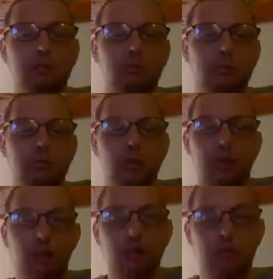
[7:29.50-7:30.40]
what you
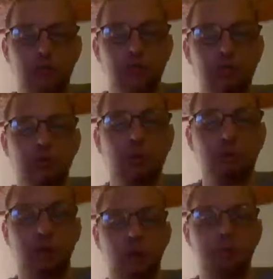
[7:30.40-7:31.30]
call it,
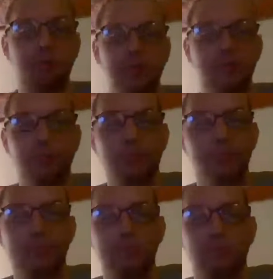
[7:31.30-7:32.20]
a
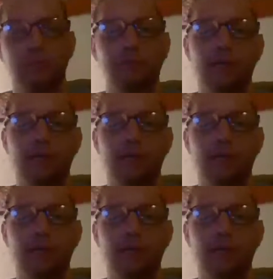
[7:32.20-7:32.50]
Pittsburgh Penguin